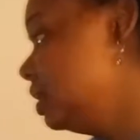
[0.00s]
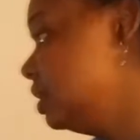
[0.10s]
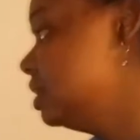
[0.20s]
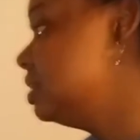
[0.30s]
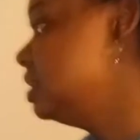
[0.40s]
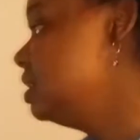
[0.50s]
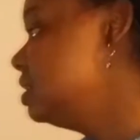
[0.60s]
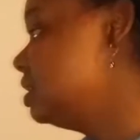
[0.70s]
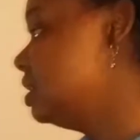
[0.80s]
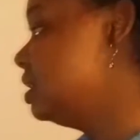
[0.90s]
The
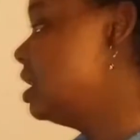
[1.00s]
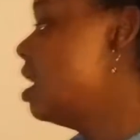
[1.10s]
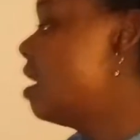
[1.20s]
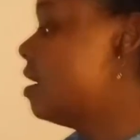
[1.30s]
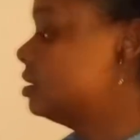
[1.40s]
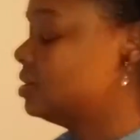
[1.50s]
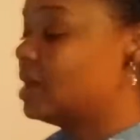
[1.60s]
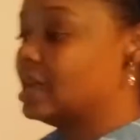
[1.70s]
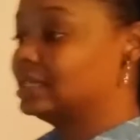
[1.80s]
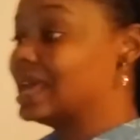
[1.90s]
CDC also
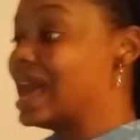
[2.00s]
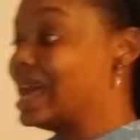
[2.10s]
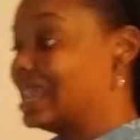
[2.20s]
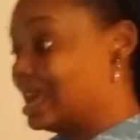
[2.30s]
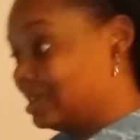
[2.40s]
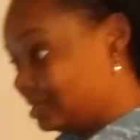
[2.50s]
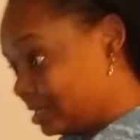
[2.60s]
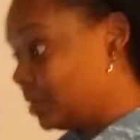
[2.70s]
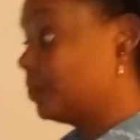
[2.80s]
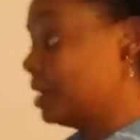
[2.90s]
has guidelines
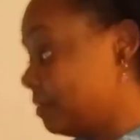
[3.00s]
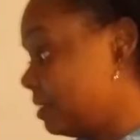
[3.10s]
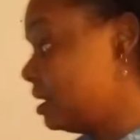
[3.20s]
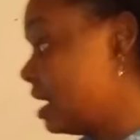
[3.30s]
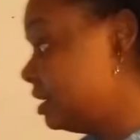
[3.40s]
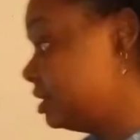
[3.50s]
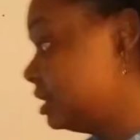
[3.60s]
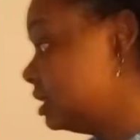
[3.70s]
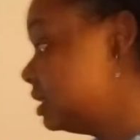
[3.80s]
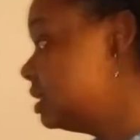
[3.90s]
and
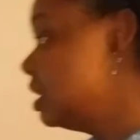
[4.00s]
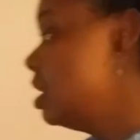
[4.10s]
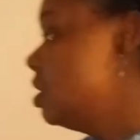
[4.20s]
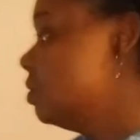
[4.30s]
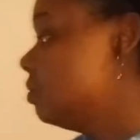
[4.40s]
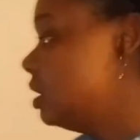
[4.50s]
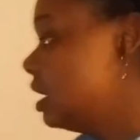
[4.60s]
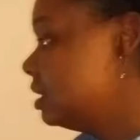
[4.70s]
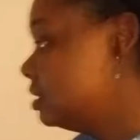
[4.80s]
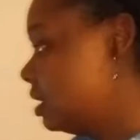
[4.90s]
recommendations
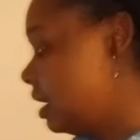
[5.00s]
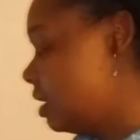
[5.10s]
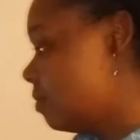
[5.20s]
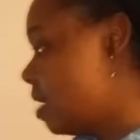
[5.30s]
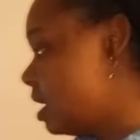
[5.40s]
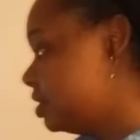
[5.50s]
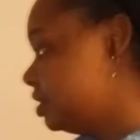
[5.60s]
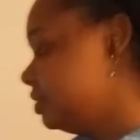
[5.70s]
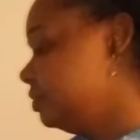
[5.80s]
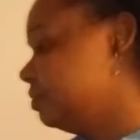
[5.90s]
related to hand
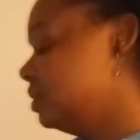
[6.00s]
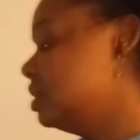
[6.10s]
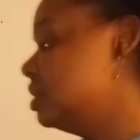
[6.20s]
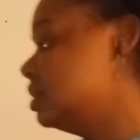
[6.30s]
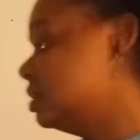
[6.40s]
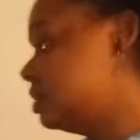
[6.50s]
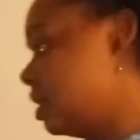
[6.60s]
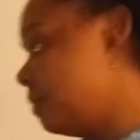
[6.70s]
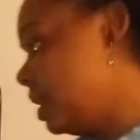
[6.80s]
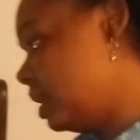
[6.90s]
washing.
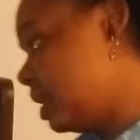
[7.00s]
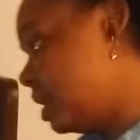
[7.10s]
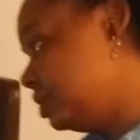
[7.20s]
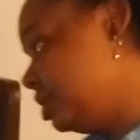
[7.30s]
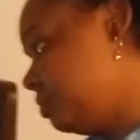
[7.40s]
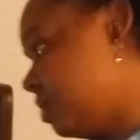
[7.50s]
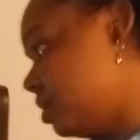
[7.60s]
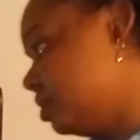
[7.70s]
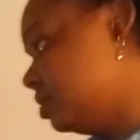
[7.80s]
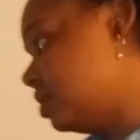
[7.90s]
Some hand hygiene
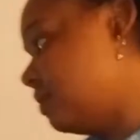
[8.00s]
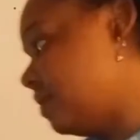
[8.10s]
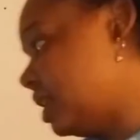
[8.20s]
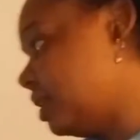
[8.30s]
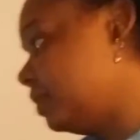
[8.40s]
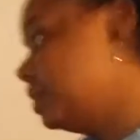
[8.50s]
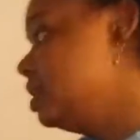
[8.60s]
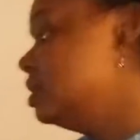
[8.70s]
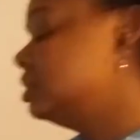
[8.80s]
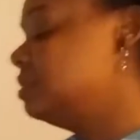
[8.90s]
products are found
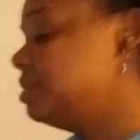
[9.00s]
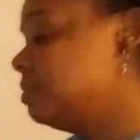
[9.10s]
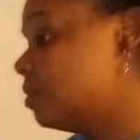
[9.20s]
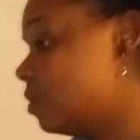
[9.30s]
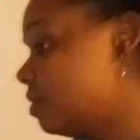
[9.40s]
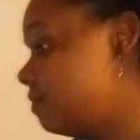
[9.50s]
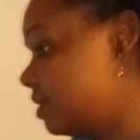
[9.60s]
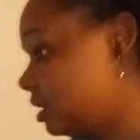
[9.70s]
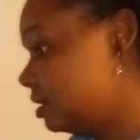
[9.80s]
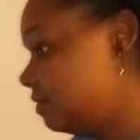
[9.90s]
to be more
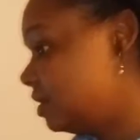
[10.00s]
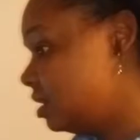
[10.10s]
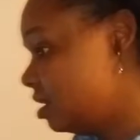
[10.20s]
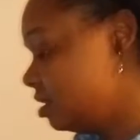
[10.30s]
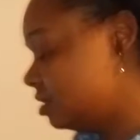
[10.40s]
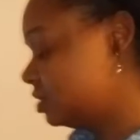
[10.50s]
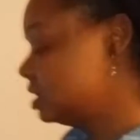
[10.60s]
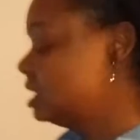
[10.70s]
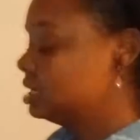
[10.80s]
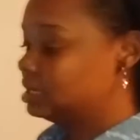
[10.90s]
effective than others,
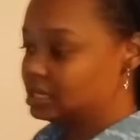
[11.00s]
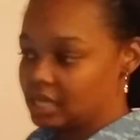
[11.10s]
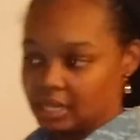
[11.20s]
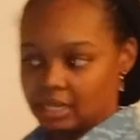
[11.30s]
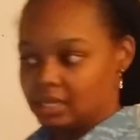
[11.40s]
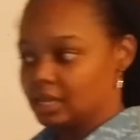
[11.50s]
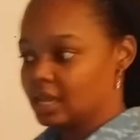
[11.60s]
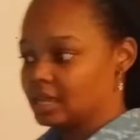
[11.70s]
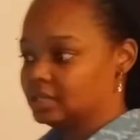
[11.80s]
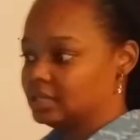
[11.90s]
just like in the
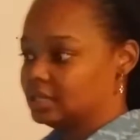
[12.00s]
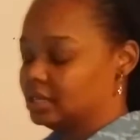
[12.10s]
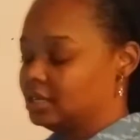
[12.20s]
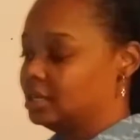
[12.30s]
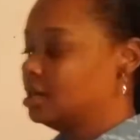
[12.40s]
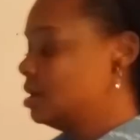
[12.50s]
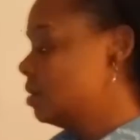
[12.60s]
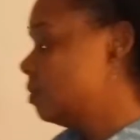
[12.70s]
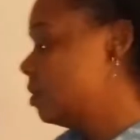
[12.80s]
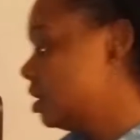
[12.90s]
case study
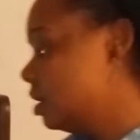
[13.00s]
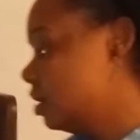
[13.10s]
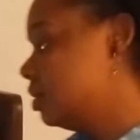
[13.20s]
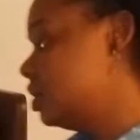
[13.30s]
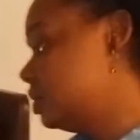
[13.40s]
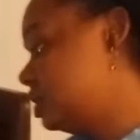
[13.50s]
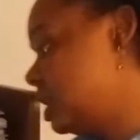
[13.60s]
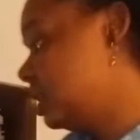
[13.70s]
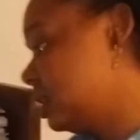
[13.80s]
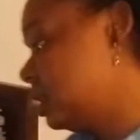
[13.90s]
where Nurse
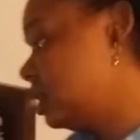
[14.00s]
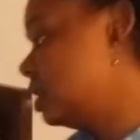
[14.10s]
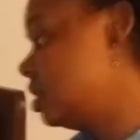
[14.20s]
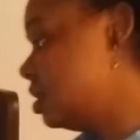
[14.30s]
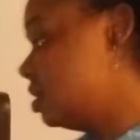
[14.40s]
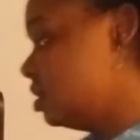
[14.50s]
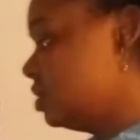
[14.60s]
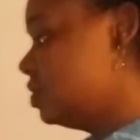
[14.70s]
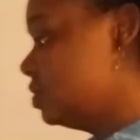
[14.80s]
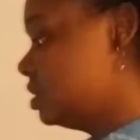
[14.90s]
Jackie
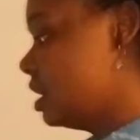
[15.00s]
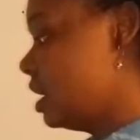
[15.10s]
used the